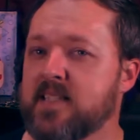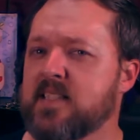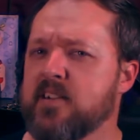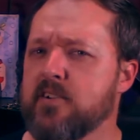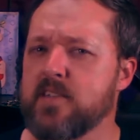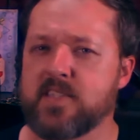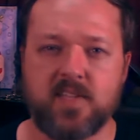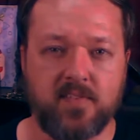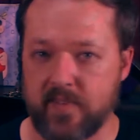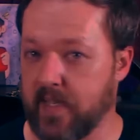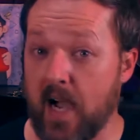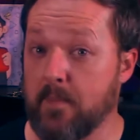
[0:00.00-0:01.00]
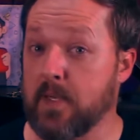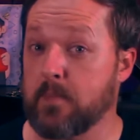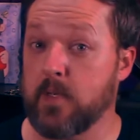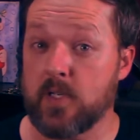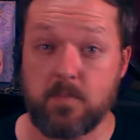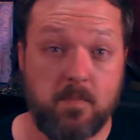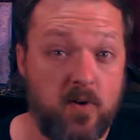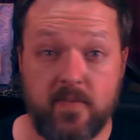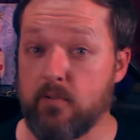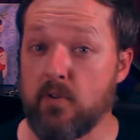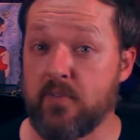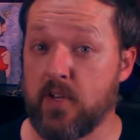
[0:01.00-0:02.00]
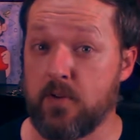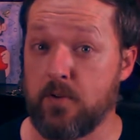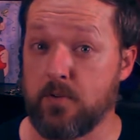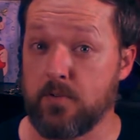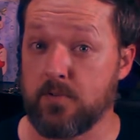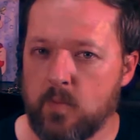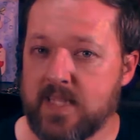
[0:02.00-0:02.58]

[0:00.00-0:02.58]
series of comic book movie reviews,